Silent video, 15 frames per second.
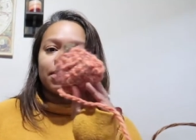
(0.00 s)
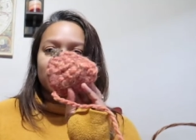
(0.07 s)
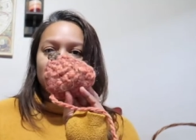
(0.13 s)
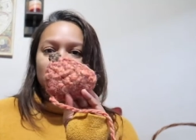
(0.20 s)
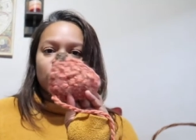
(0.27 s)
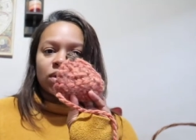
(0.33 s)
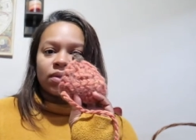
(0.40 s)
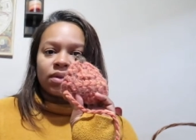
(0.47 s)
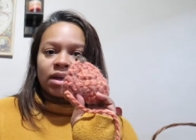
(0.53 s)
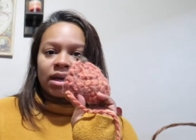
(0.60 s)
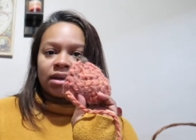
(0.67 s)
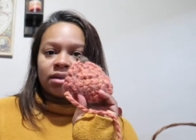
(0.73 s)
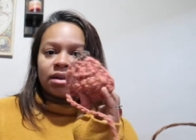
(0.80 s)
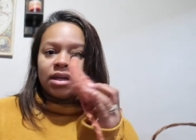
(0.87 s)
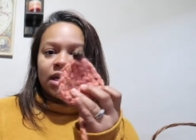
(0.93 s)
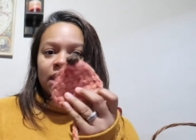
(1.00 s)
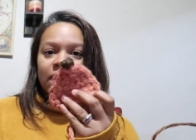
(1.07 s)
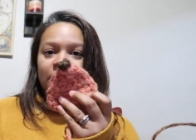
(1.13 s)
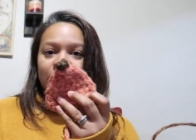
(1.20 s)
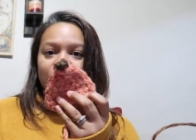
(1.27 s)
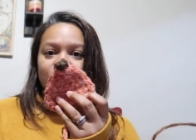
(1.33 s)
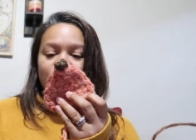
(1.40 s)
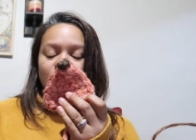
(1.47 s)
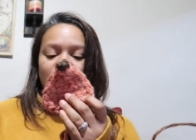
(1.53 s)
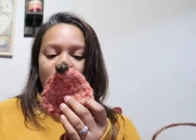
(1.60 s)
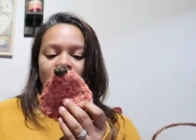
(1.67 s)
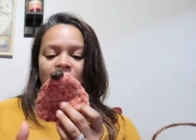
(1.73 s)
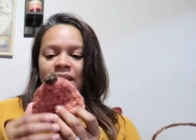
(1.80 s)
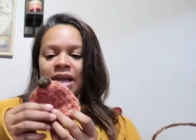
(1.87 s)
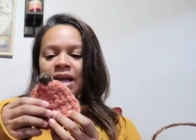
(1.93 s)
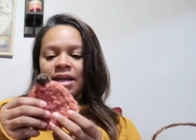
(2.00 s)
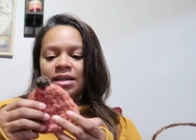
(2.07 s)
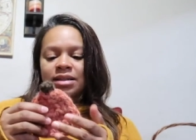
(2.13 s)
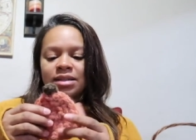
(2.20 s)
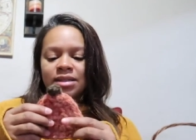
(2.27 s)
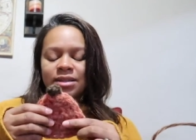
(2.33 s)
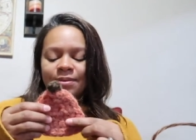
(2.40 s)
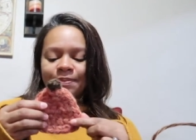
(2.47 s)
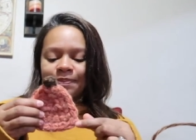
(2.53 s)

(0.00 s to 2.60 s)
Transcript: Here's one of the ears without the ends.